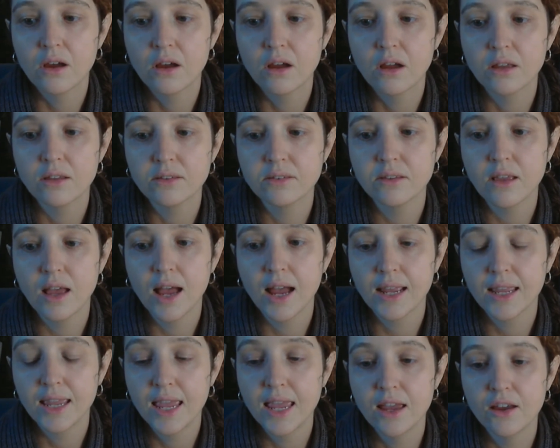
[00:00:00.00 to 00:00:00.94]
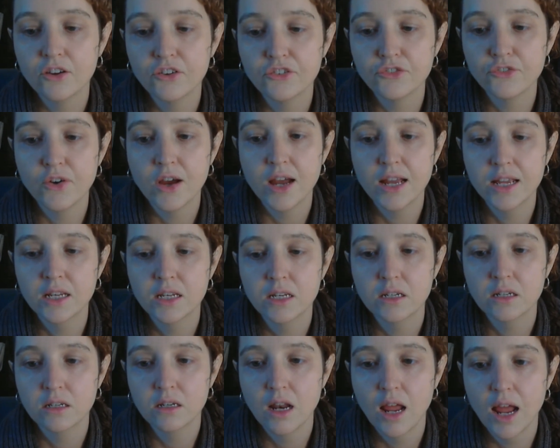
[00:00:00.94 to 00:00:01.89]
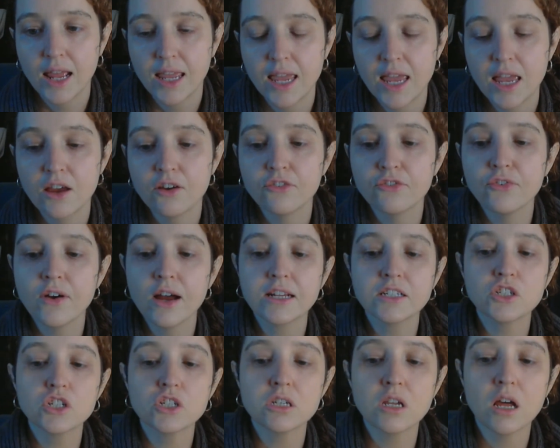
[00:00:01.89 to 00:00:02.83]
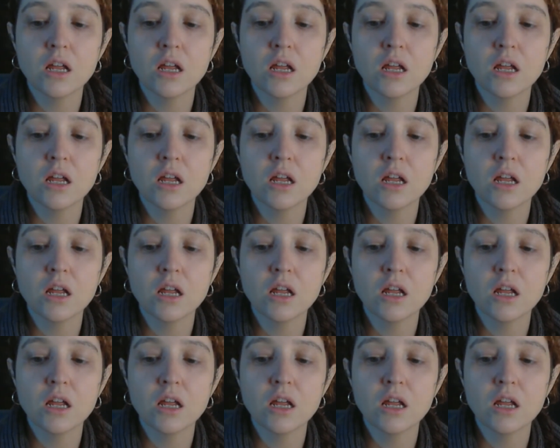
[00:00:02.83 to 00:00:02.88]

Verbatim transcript: Cuz I can't find I can't find just